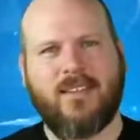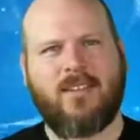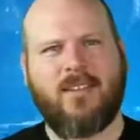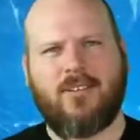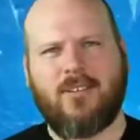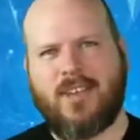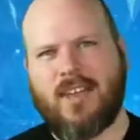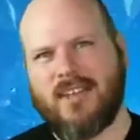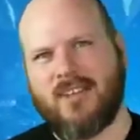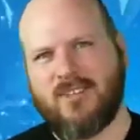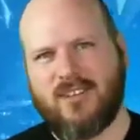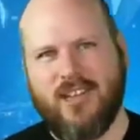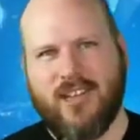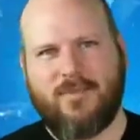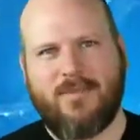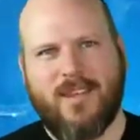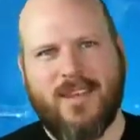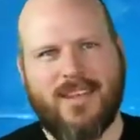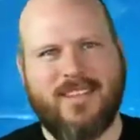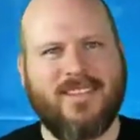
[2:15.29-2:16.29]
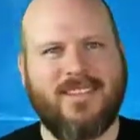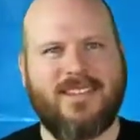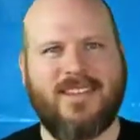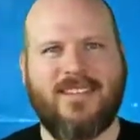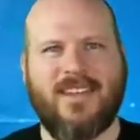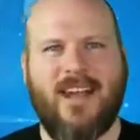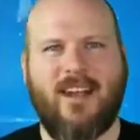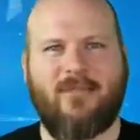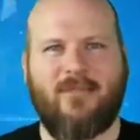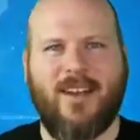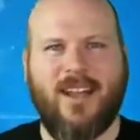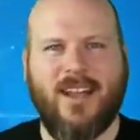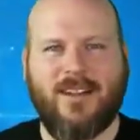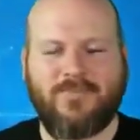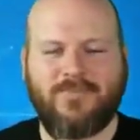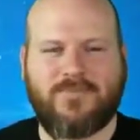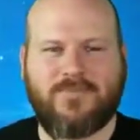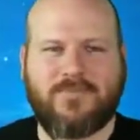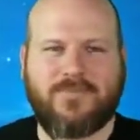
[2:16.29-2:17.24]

Don't kink shame, kids. It's not right.